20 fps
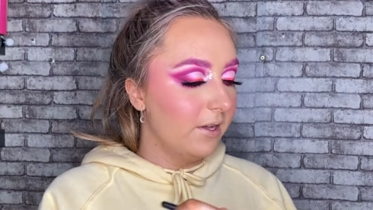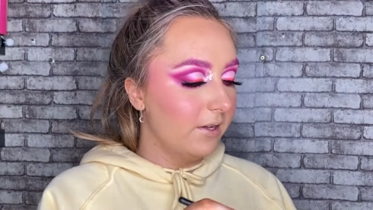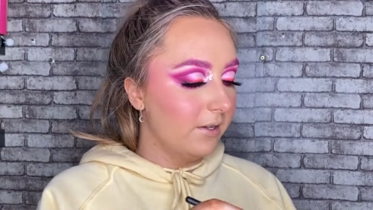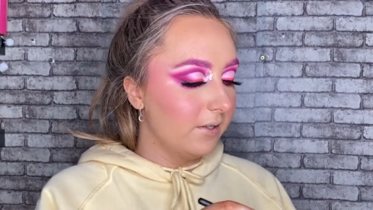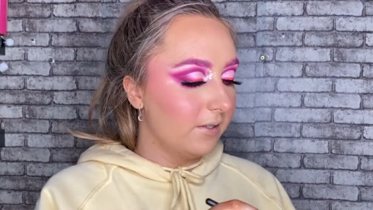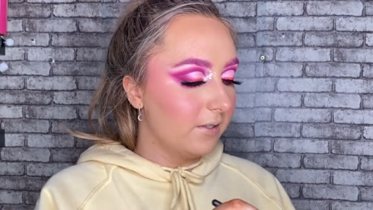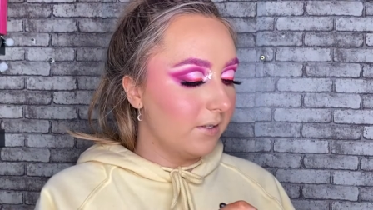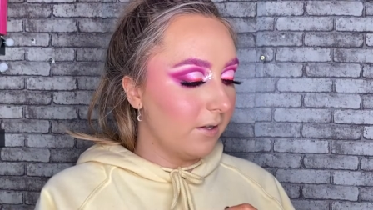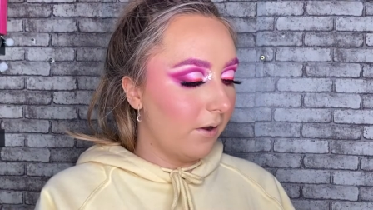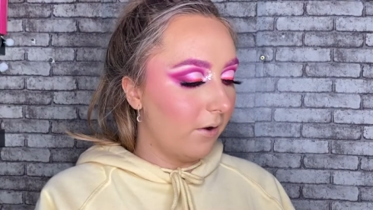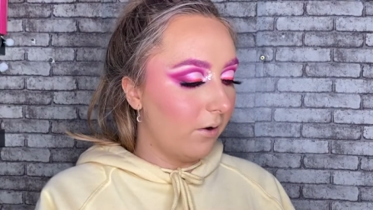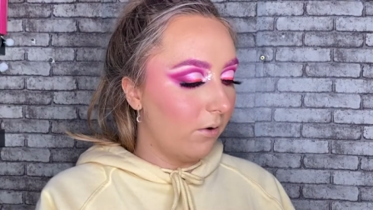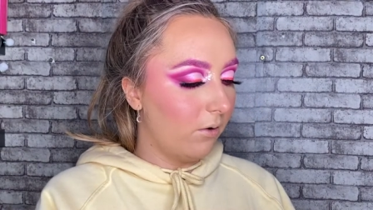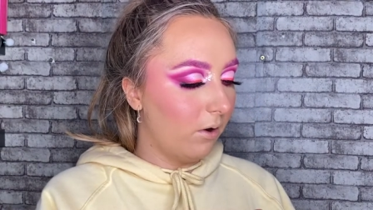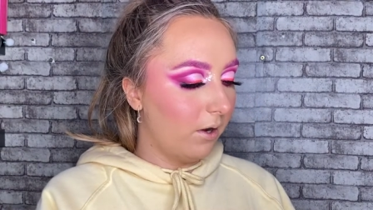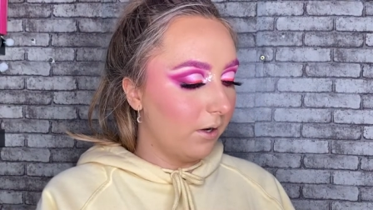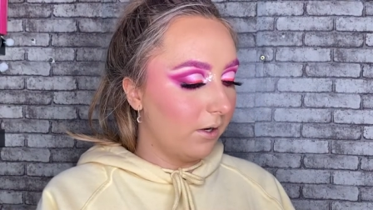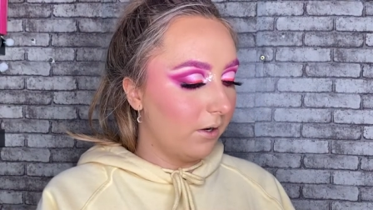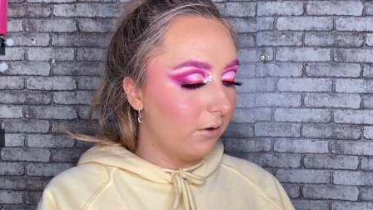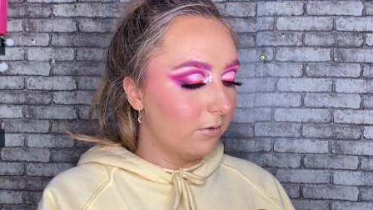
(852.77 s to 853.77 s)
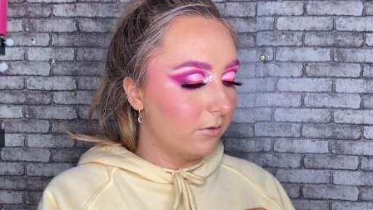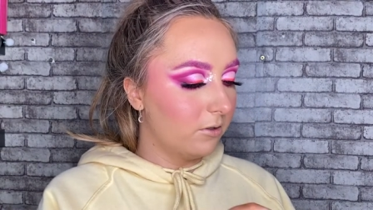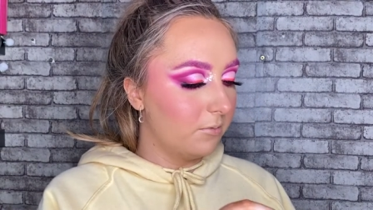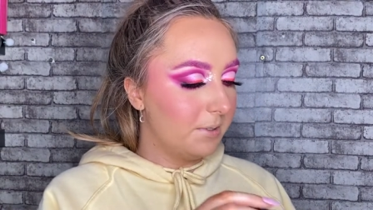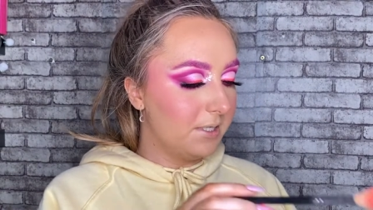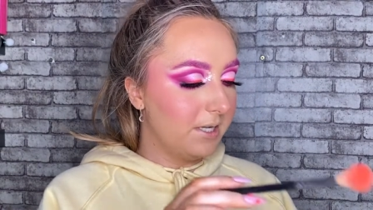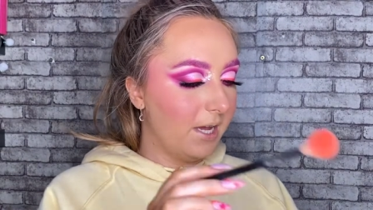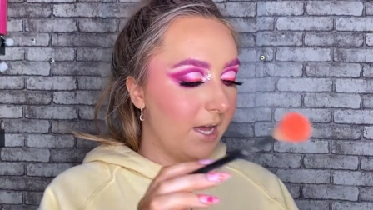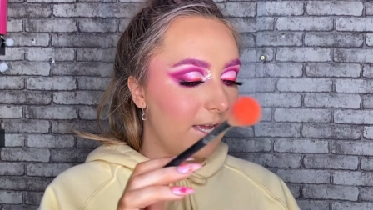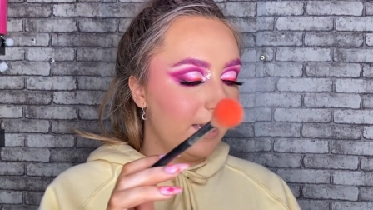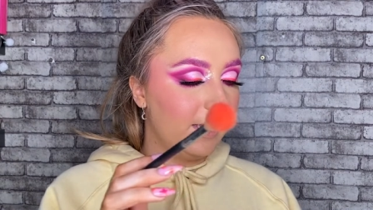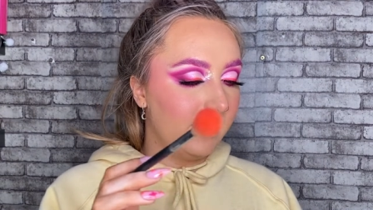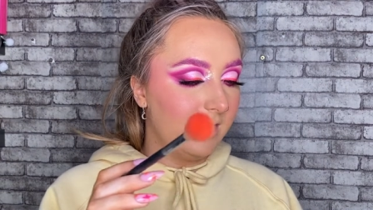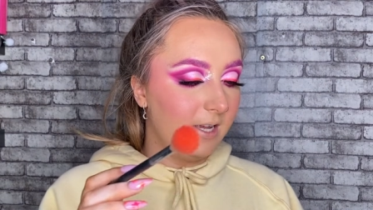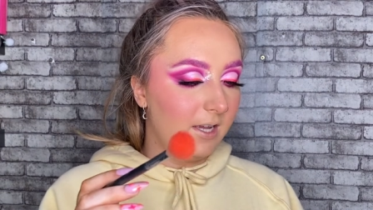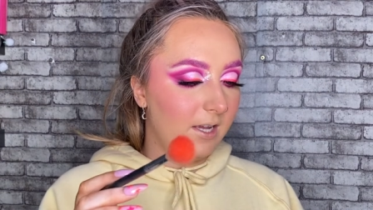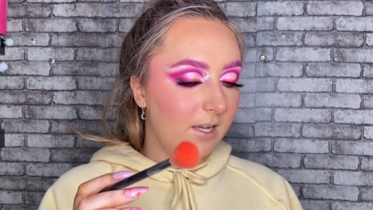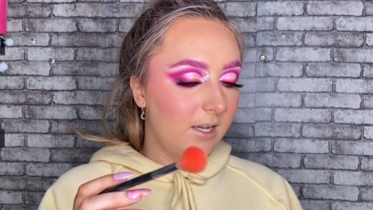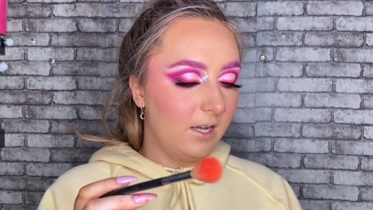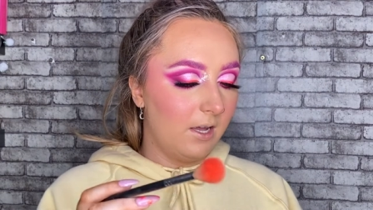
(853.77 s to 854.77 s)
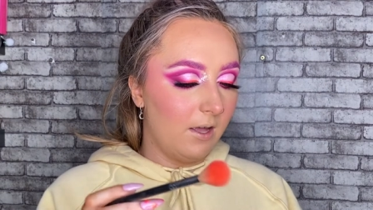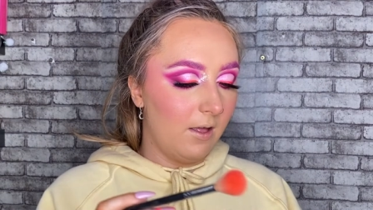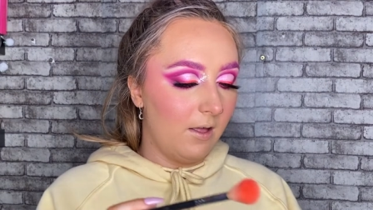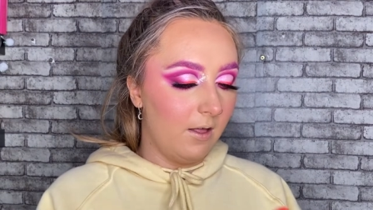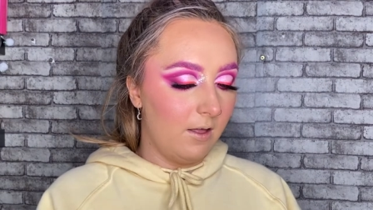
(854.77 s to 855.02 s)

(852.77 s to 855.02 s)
So I'm going to be taking